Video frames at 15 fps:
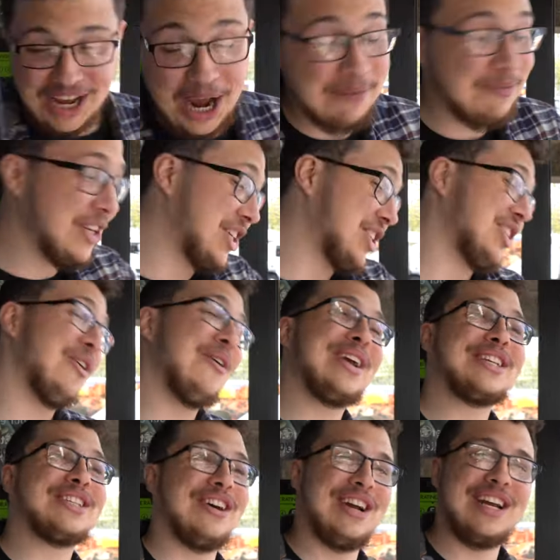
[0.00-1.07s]
I'm just so
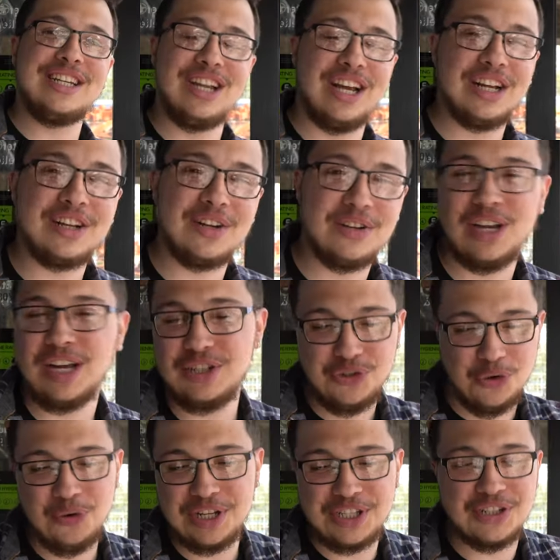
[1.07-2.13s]
excited, like
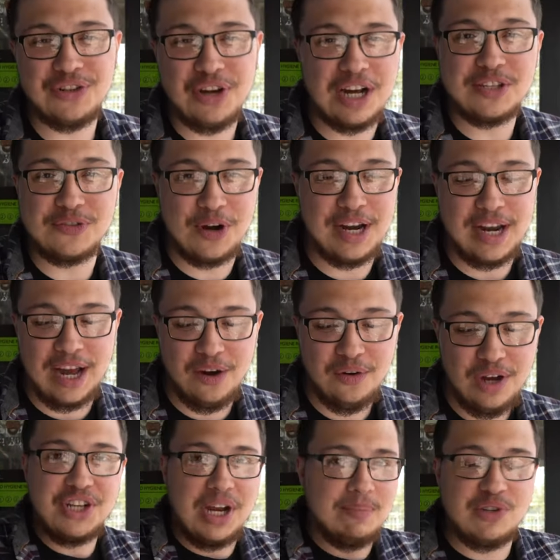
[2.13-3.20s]
talking to you guys right now.
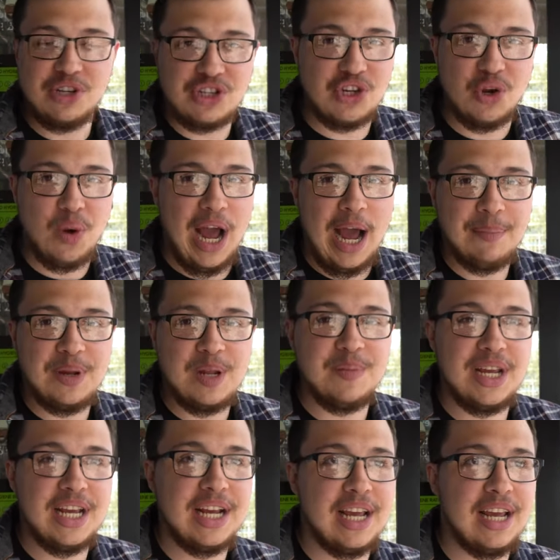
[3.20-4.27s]
I'm just so happy
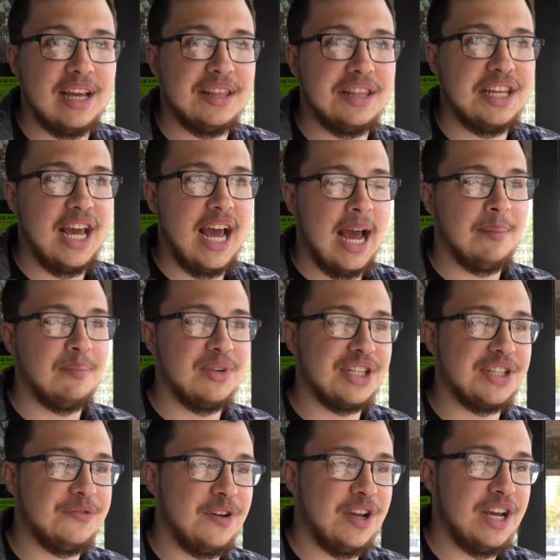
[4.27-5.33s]
being here. The
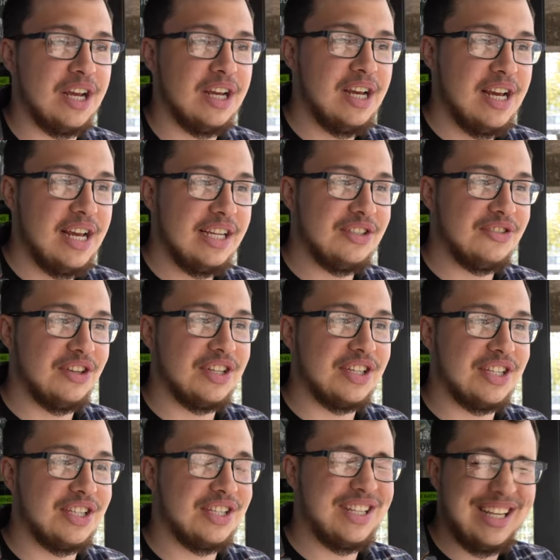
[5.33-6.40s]
atmosphere is
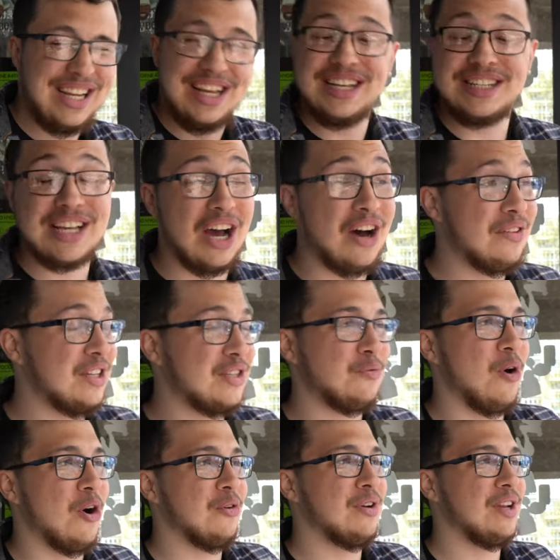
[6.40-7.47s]
just, it's out of this
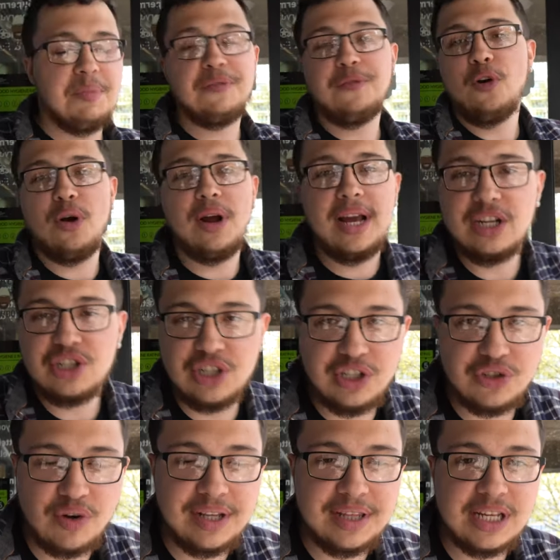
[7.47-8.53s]
world. Before I actually
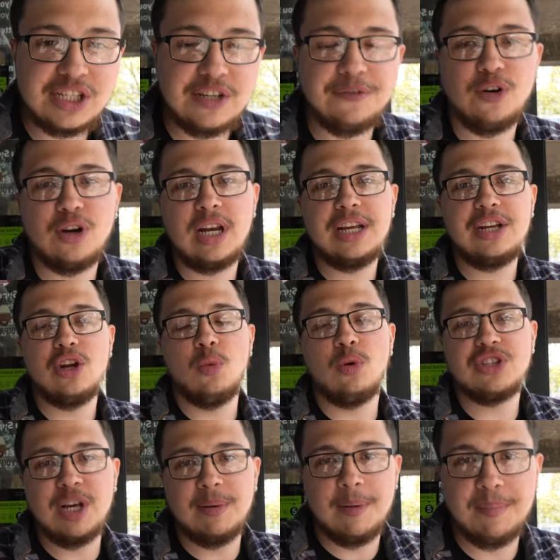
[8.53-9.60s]
drink this, I thought I'd let you know
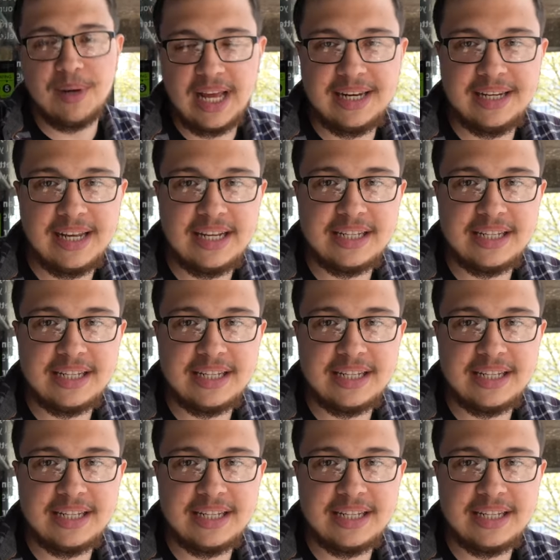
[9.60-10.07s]
what type of blend it